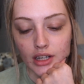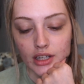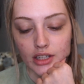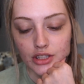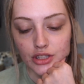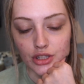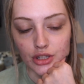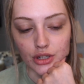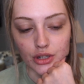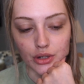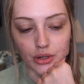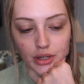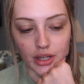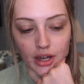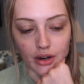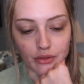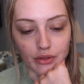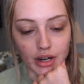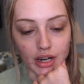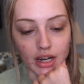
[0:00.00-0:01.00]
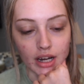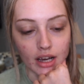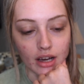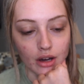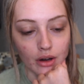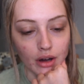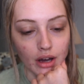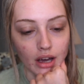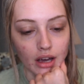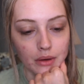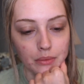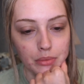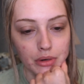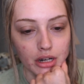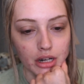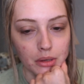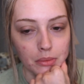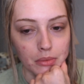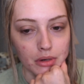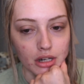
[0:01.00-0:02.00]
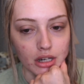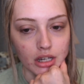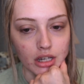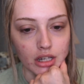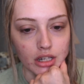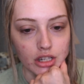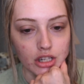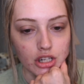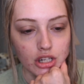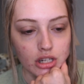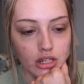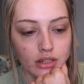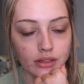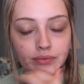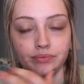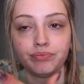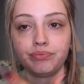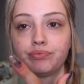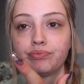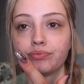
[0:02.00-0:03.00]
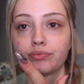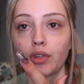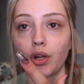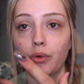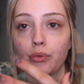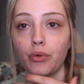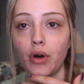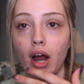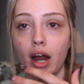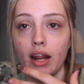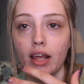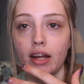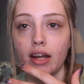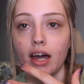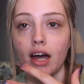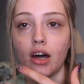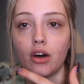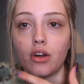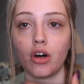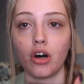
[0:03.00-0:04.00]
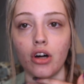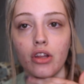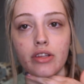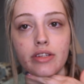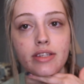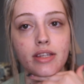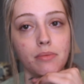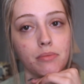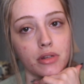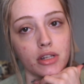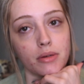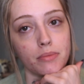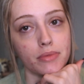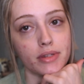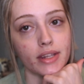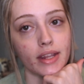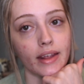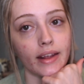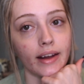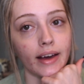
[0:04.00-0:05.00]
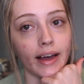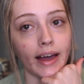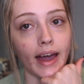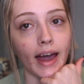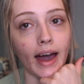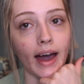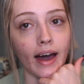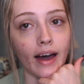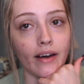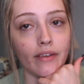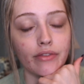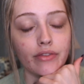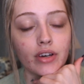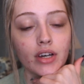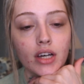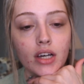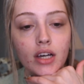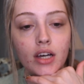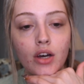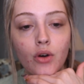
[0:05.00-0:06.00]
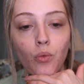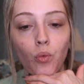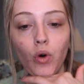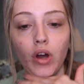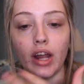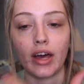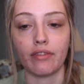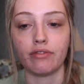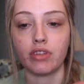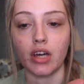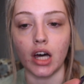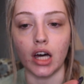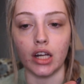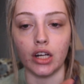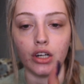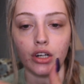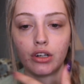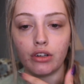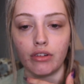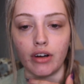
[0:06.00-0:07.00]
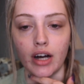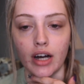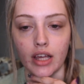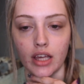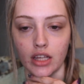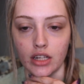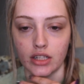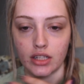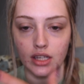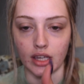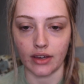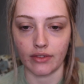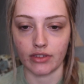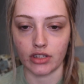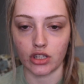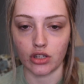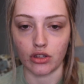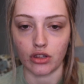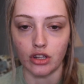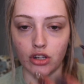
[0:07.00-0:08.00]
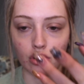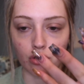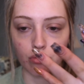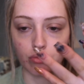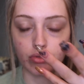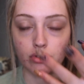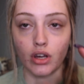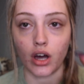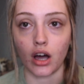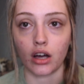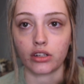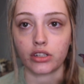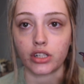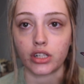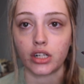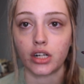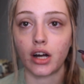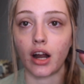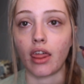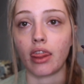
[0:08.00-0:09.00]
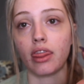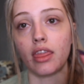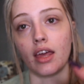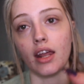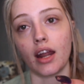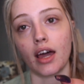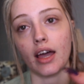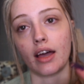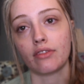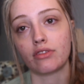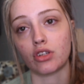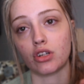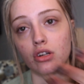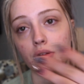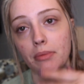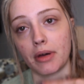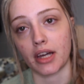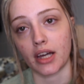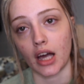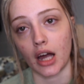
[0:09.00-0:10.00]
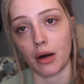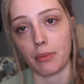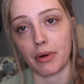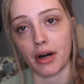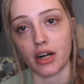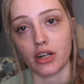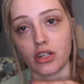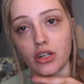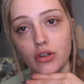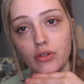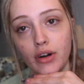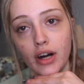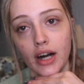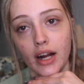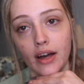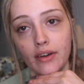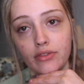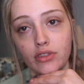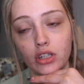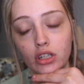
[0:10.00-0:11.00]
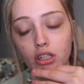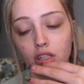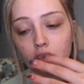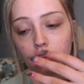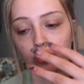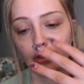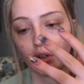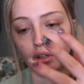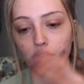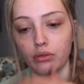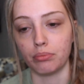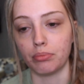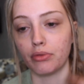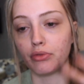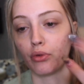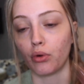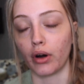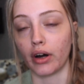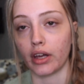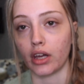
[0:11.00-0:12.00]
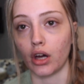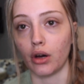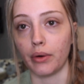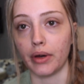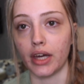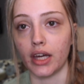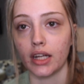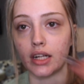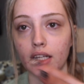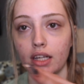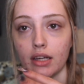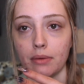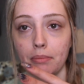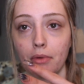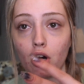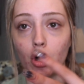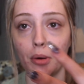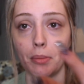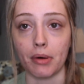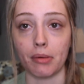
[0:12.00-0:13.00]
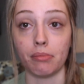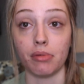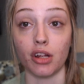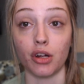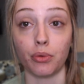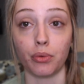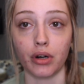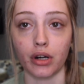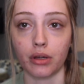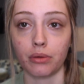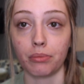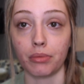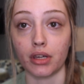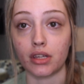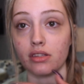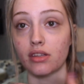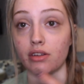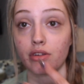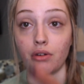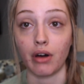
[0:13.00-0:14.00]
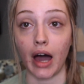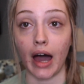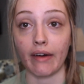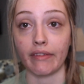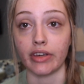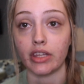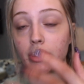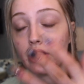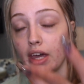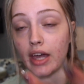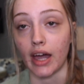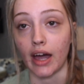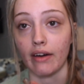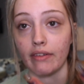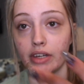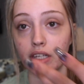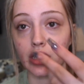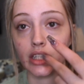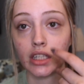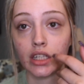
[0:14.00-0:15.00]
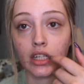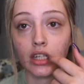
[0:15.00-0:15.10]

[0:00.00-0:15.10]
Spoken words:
So yeah, right now I'm pretty much writing down all the symptoms that I have, what I've done already to give it to the new doctor. Then I have to go to my chiropractor right after, or before I go in, get all my blood work, because I don't have it, they have it.